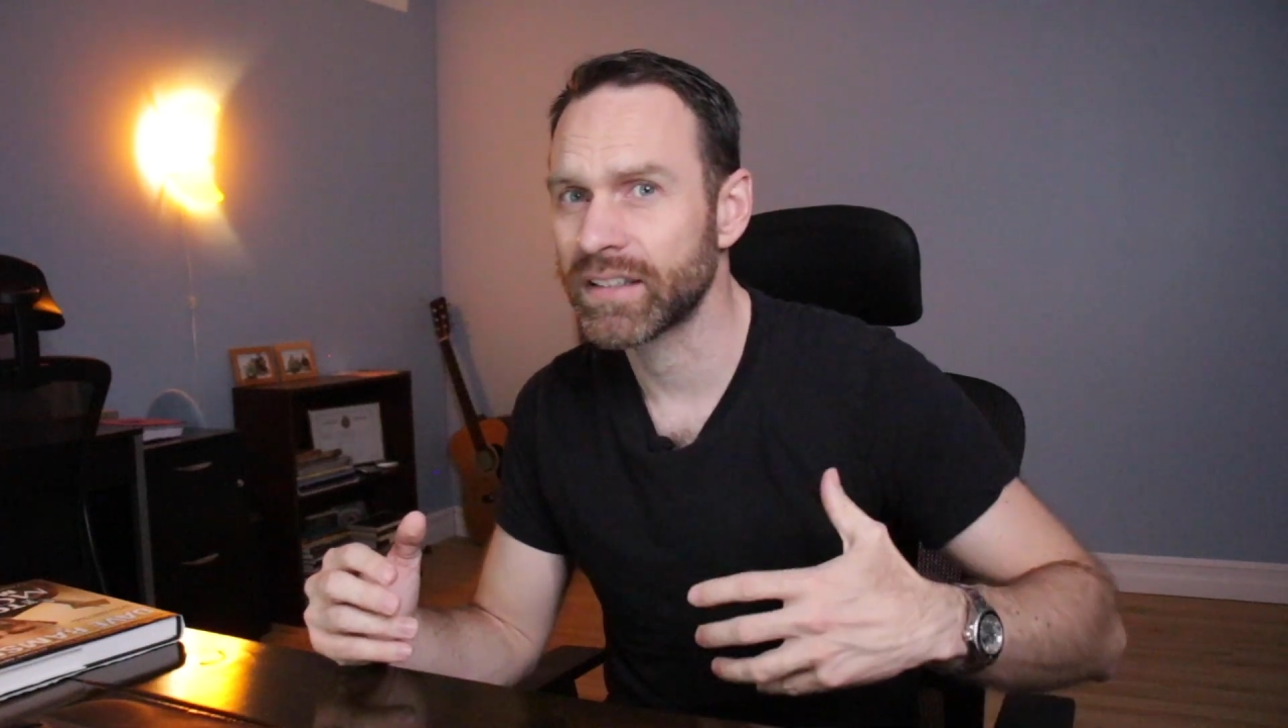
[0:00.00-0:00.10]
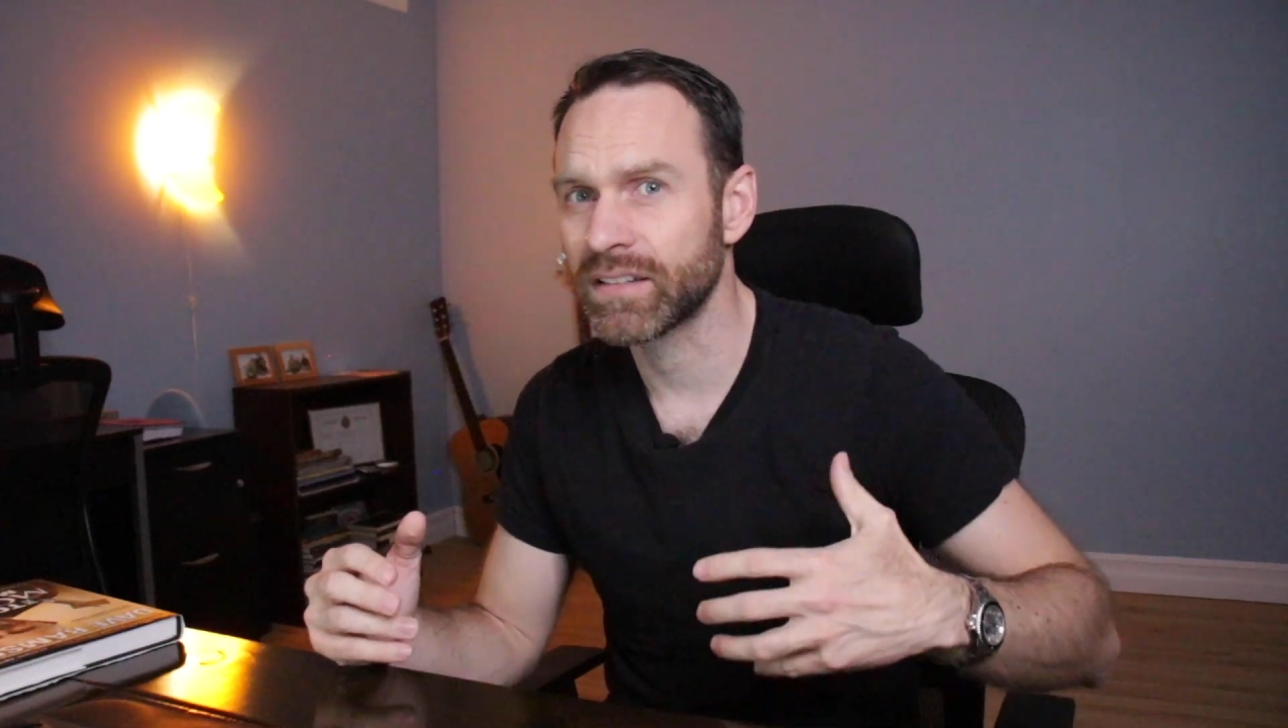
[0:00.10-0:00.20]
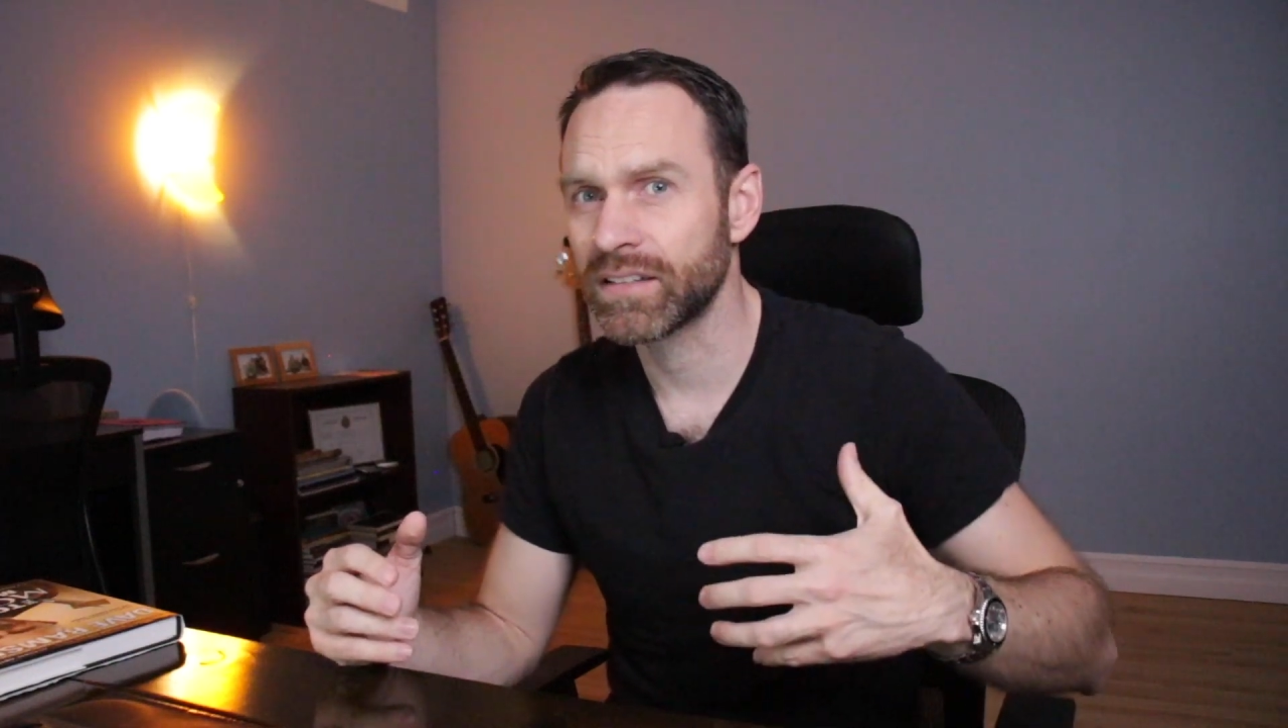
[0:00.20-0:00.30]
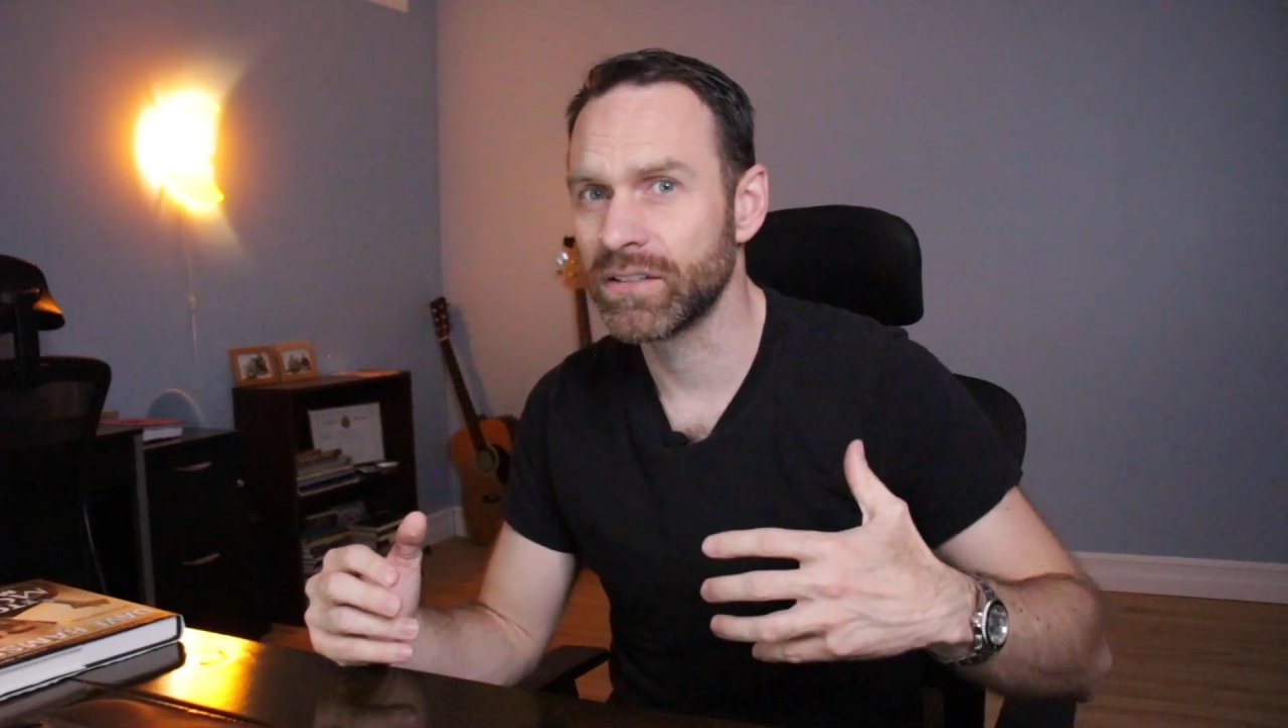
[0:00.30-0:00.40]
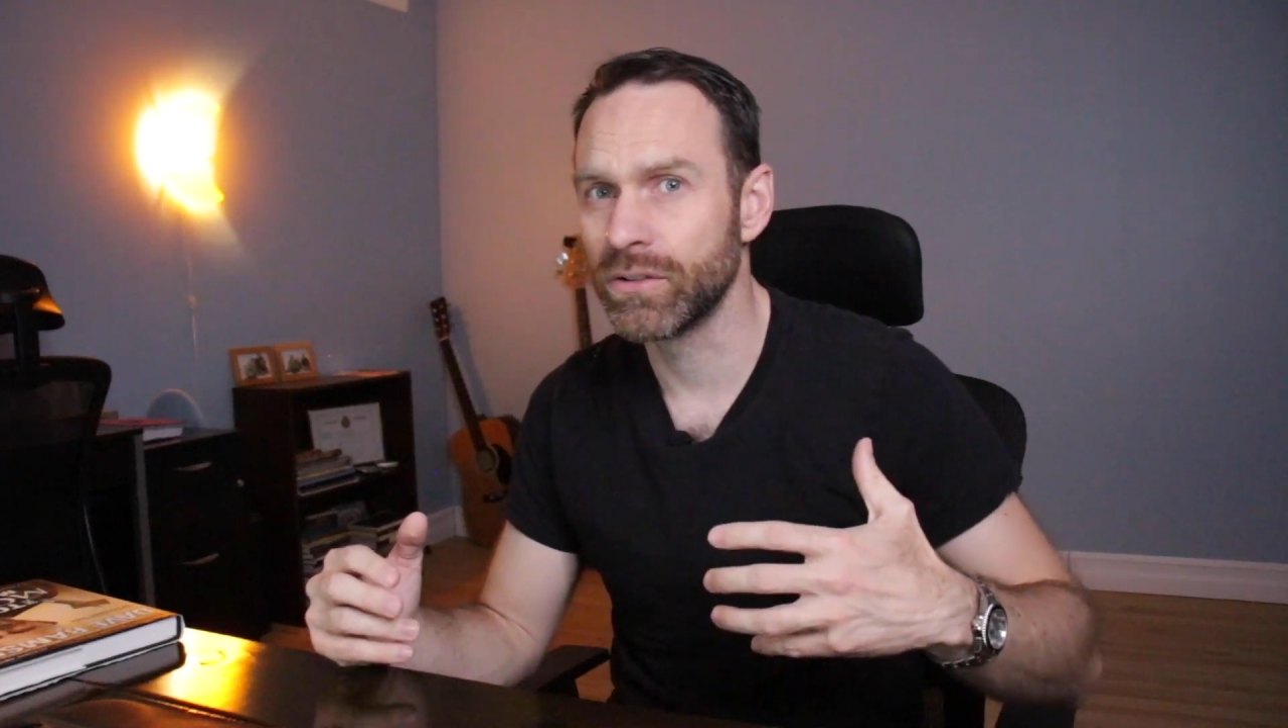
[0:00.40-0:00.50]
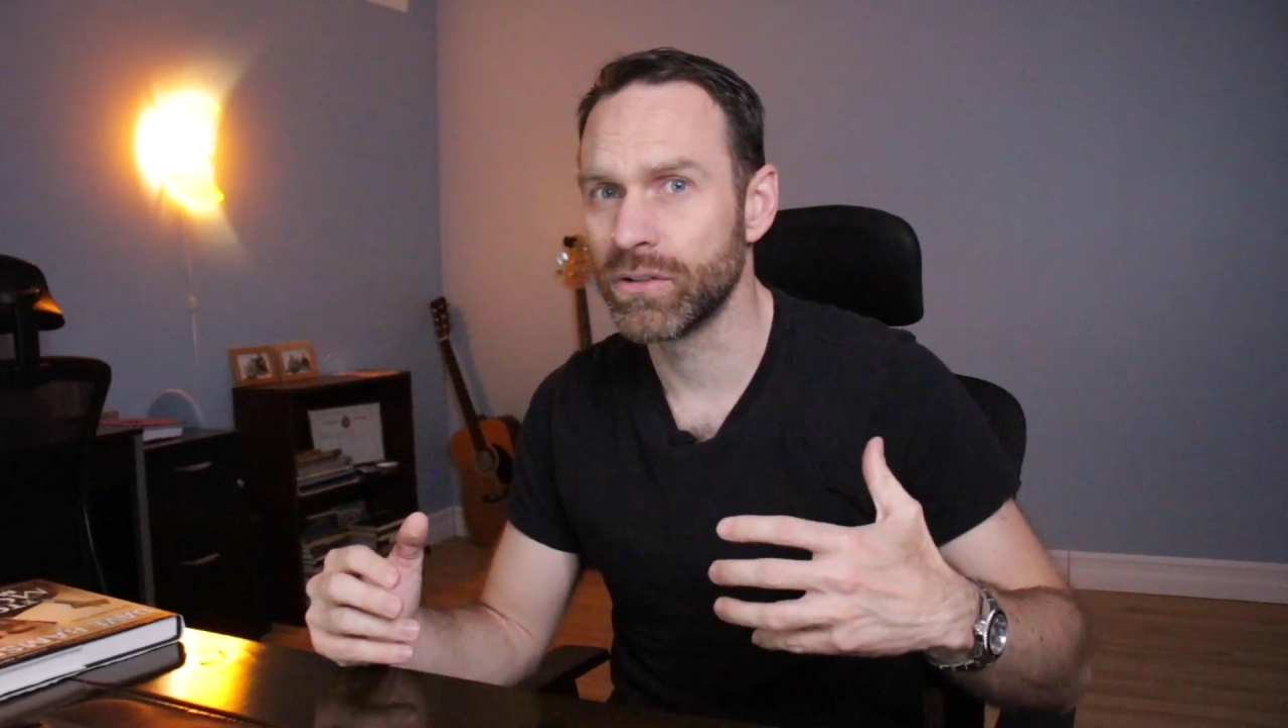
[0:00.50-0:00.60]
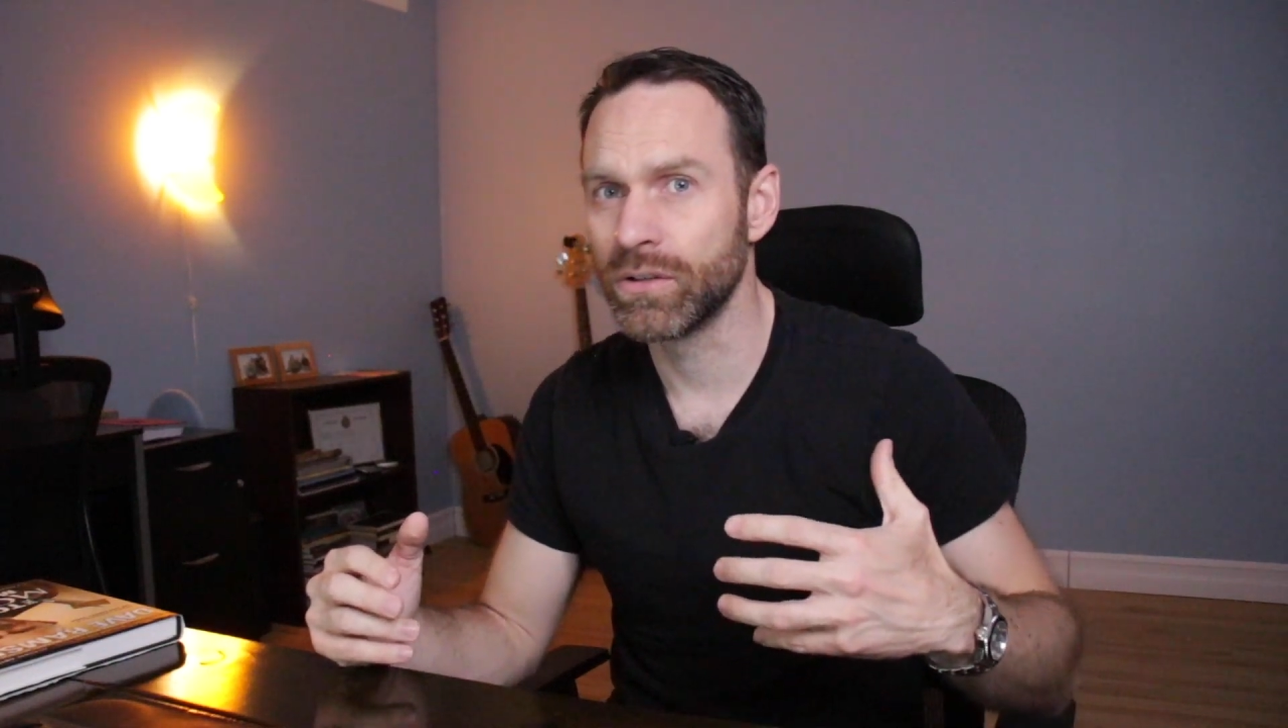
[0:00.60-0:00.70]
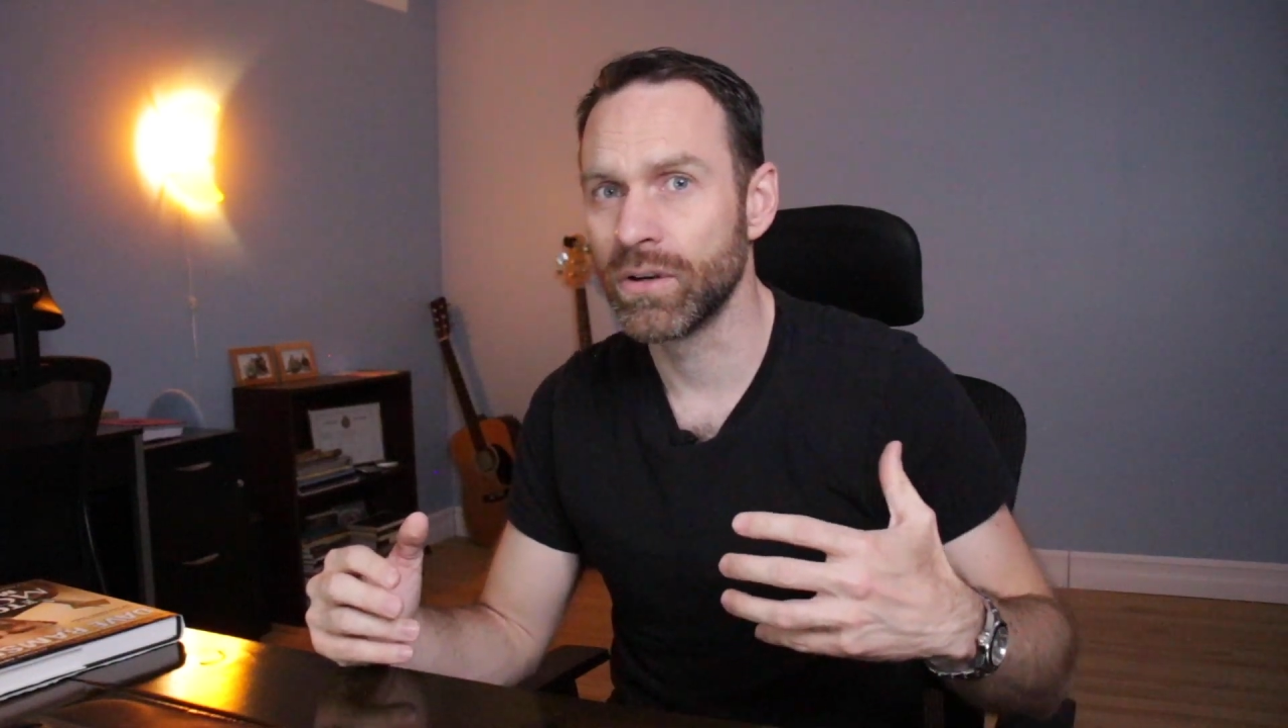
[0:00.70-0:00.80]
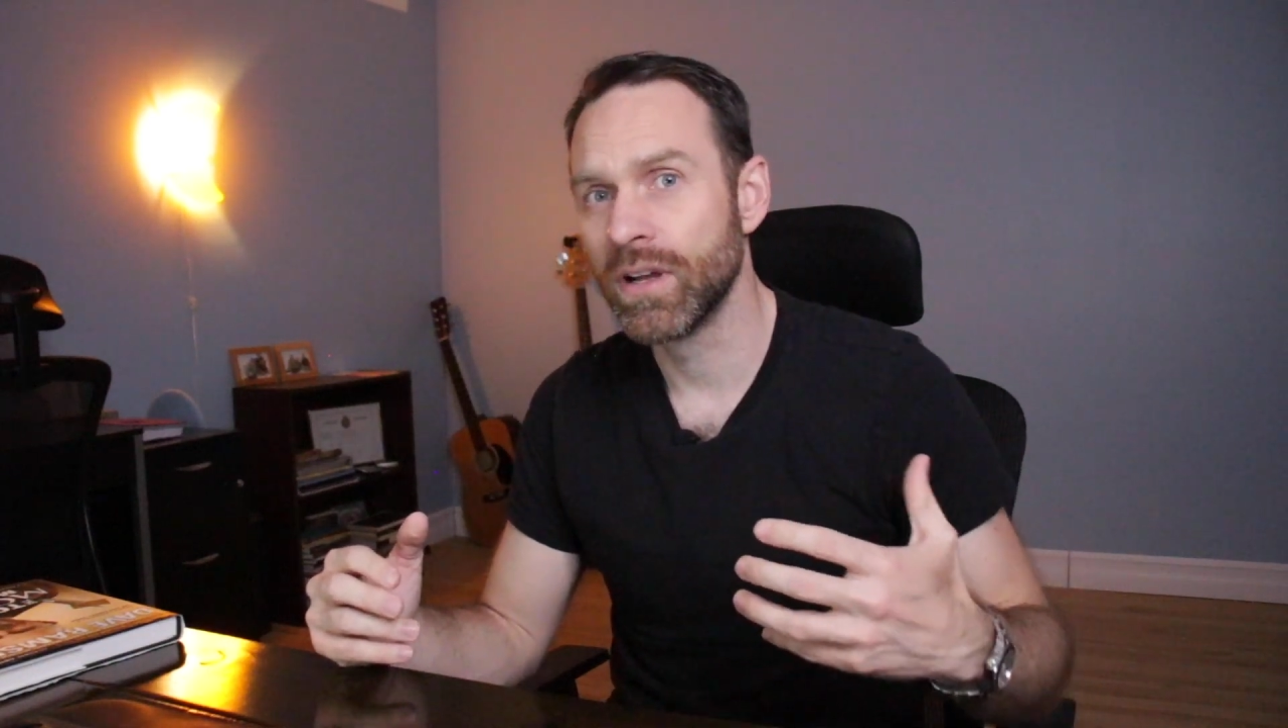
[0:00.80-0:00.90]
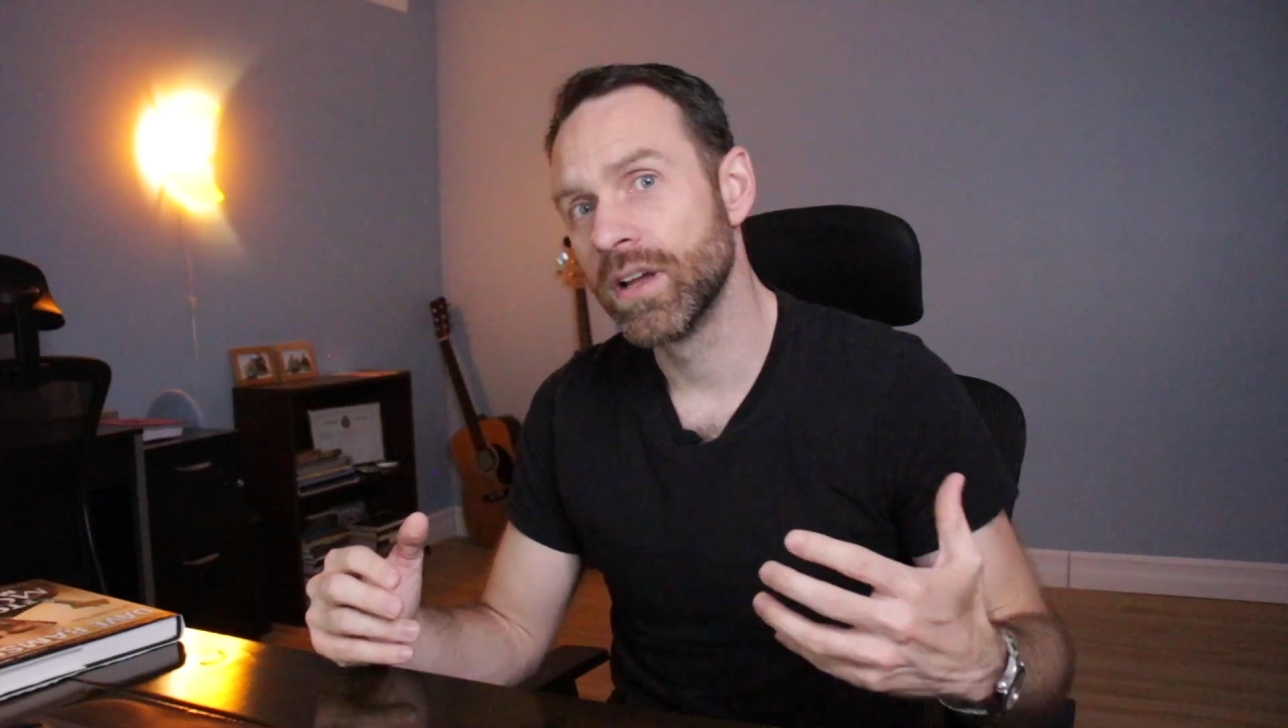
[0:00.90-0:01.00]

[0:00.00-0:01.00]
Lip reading: it to